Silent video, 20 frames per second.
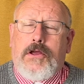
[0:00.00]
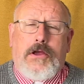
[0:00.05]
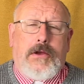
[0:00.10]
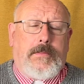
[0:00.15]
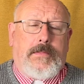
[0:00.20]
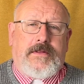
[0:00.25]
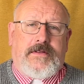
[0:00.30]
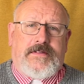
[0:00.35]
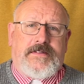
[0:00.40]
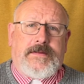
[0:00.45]

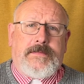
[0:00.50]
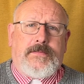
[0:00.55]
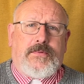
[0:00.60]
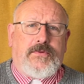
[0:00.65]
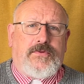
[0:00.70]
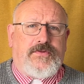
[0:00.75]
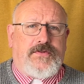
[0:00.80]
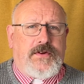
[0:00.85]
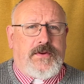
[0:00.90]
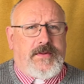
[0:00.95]
But the simple
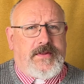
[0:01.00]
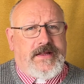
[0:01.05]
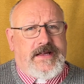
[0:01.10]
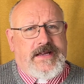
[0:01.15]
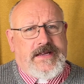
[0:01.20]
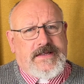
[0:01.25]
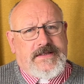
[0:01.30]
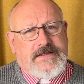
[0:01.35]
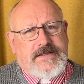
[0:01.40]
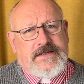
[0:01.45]
truth
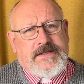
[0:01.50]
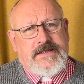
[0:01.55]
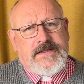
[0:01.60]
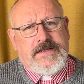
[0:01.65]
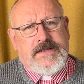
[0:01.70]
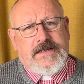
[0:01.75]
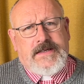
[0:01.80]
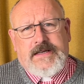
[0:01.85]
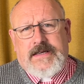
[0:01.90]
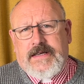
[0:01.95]
is,
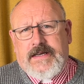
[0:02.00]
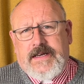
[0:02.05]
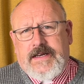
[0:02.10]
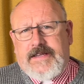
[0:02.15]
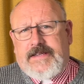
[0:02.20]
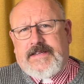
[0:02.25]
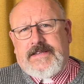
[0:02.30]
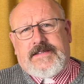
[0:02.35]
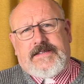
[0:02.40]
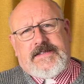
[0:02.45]

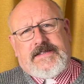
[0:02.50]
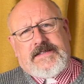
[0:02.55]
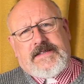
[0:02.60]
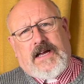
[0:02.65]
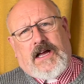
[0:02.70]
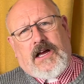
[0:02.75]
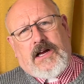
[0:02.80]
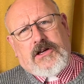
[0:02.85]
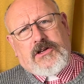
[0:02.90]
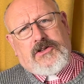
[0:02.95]
it is a
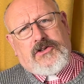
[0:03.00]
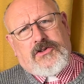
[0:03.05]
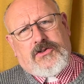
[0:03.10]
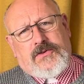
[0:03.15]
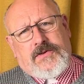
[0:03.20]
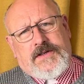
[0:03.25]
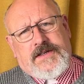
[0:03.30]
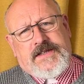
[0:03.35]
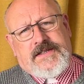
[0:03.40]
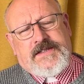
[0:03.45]
stark
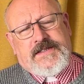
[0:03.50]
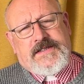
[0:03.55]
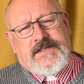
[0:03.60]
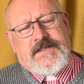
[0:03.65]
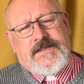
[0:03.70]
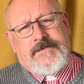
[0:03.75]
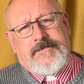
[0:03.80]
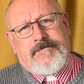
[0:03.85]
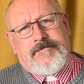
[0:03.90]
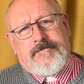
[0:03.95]

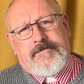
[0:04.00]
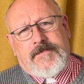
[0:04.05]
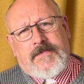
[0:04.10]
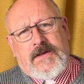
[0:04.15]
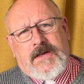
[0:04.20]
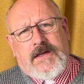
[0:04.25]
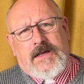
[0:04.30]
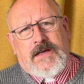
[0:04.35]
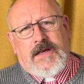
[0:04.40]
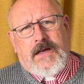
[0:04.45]
choice.
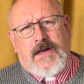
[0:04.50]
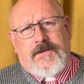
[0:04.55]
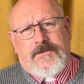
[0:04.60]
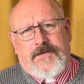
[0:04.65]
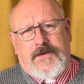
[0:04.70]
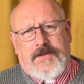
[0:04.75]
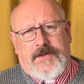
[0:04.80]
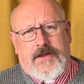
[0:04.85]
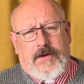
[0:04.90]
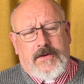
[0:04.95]

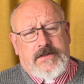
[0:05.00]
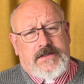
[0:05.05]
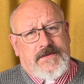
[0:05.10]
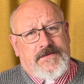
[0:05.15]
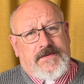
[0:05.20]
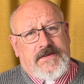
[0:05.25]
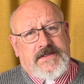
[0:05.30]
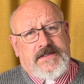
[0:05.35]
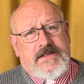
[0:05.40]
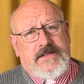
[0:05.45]
For those
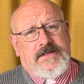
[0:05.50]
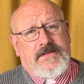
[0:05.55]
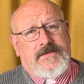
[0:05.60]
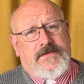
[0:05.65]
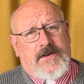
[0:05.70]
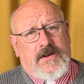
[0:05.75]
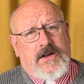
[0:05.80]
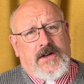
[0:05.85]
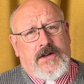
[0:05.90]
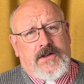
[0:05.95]
of us that
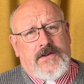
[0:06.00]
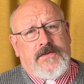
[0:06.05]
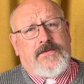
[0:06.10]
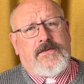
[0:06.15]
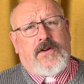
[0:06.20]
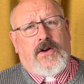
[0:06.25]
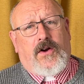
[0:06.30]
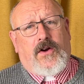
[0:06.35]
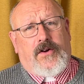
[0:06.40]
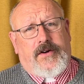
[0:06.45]
have heard of
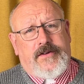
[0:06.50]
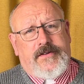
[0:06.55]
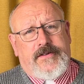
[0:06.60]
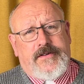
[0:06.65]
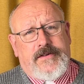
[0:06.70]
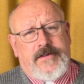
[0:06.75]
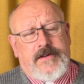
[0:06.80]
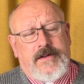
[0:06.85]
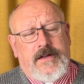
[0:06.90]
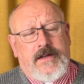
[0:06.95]
God,
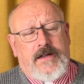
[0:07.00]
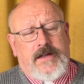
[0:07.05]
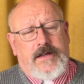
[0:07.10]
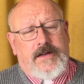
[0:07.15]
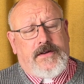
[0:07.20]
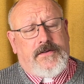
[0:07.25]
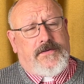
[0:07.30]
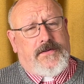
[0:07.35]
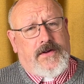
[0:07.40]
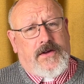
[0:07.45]

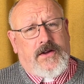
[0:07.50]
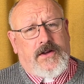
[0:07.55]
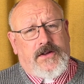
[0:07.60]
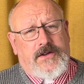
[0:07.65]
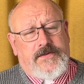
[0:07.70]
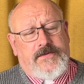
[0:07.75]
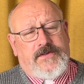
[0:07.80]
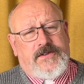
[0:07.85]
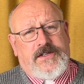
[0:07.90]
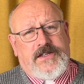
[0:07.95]
and have heard
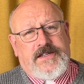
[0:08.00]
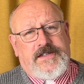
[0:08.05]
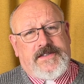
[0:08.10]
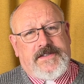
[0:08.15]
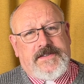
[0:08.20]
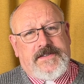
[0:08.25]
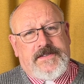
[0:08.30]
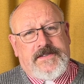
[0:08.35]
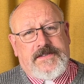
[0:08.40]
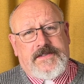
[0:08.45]
of
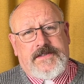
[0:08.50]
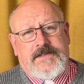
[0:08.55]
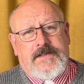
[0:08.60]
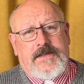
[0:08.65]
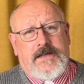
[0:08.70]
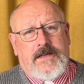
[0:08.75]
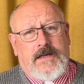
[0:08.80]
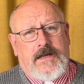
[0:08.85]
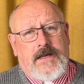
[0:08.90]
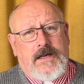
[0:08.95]
Jesus
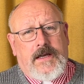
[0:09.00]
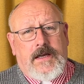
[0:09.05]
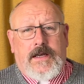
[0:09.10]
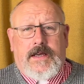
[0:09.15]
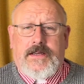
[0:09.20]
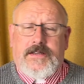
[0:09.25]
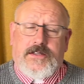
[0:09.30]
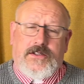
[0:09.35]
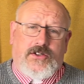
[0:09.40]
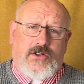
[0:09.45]

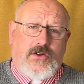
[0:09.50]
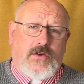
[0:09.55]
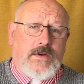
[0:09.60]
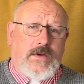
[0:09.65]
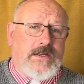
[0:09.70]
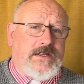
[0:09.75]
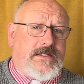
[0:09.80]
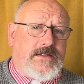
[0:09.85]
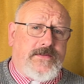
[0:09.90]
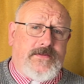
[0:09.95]
It's a
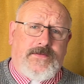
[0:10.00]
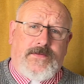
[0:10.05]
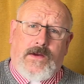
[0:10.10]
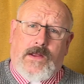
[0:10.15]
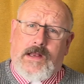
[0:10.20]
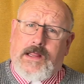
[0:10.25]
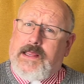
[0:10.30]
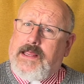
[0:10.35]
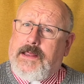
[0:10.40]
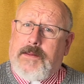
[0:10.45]
choice to
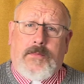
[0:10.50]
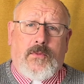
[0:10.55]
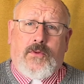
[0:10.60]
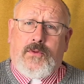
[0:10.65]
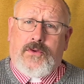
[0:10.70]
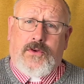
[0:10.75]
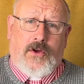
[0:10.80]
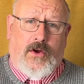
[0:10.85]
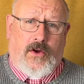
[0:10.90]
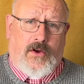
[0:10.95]
follow him or
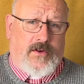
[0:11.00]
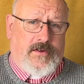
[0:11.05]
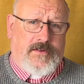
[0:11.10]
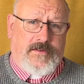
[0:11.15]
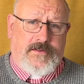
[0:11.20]
not.